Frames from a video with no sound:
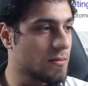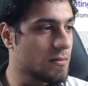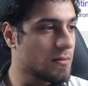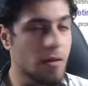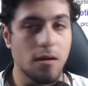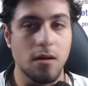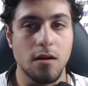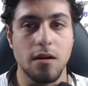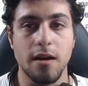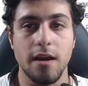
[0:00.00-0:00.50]

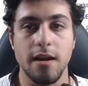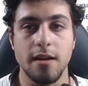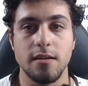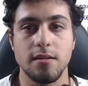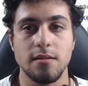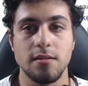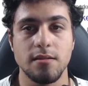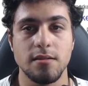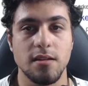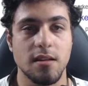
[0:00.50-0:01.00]
Alright,
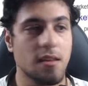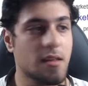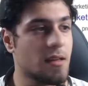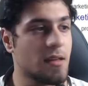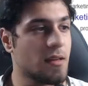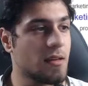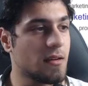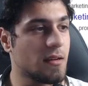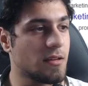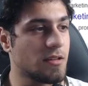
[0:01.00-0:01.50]
see
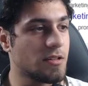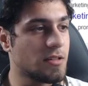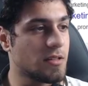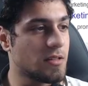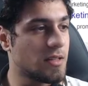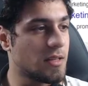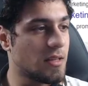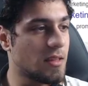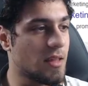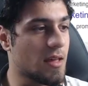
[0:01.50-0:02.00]
there? I just
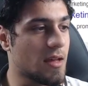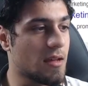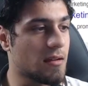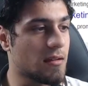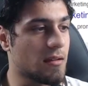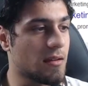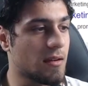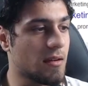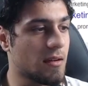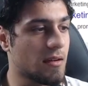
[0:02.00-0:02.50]
click that.
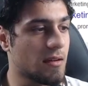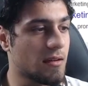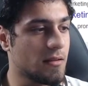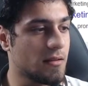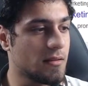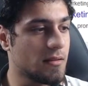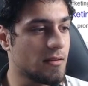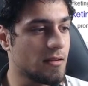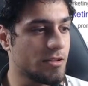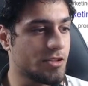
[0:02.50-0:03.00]

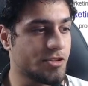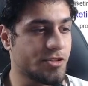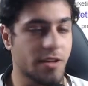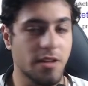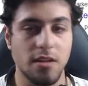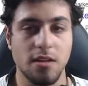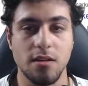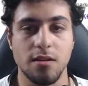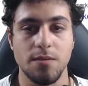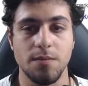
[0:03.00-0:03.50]

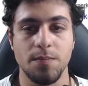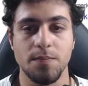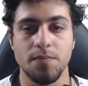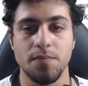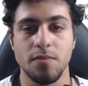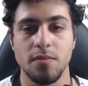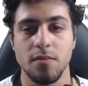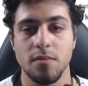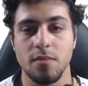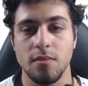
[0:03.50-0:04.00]
Australia.
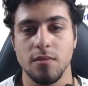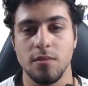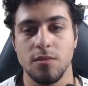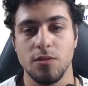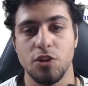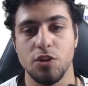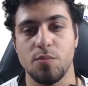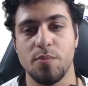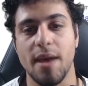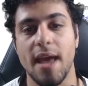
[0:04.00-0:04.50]

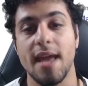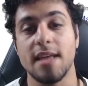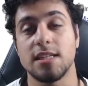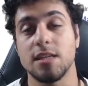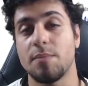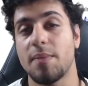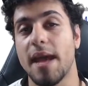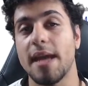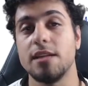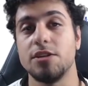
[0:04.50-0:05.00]
It's a
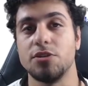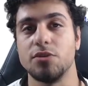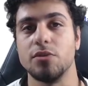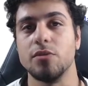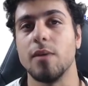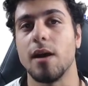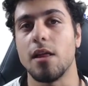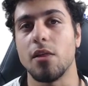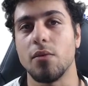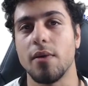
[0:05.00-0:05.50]
paid tool,
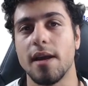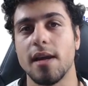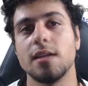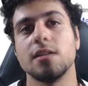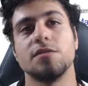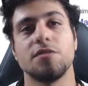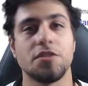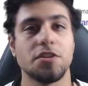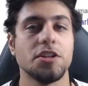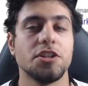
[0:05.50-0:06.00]
by the way. It's
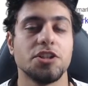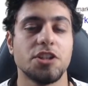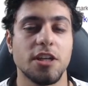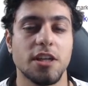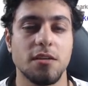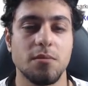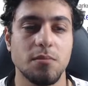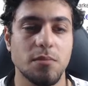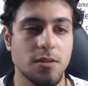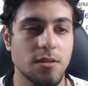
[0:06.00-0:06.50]
very
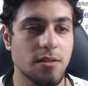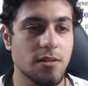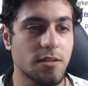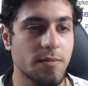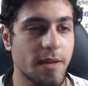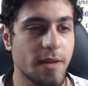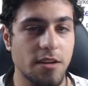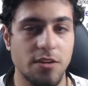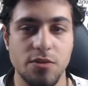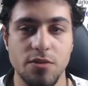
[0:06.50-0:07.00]
cheap, but it's a
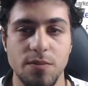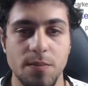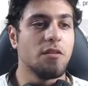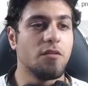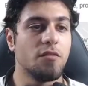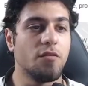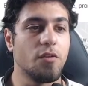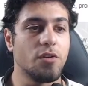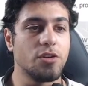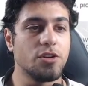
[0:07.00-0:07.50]
paid tool.
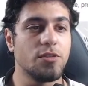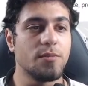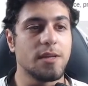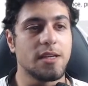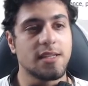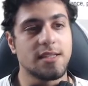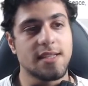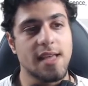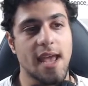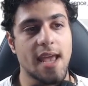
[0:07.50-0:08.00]
Volume
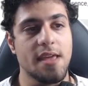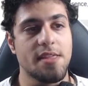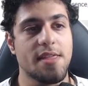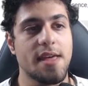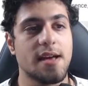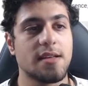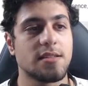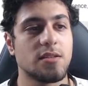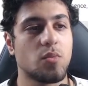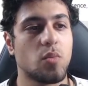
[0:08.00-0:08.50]
is
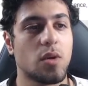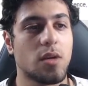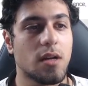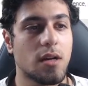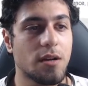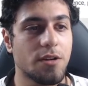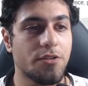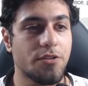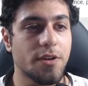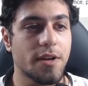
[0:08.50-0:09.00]

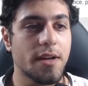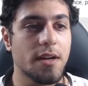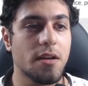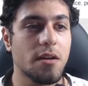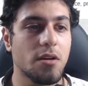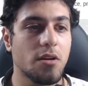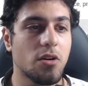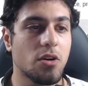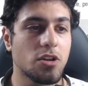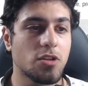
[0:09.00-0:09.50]
8,100.
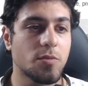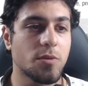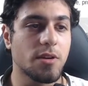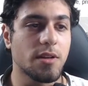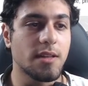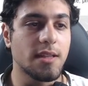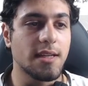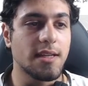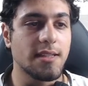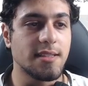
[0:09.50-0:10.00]
Cost per
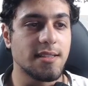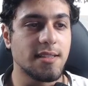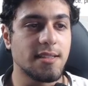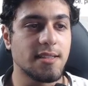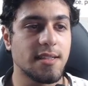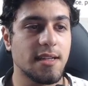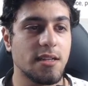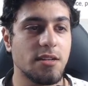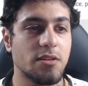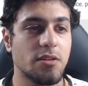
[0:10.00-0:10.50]
click is
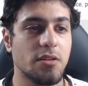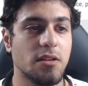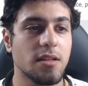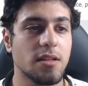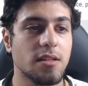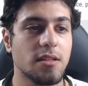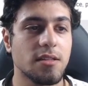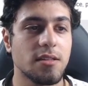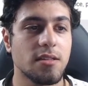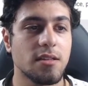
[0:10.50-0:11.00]
$16.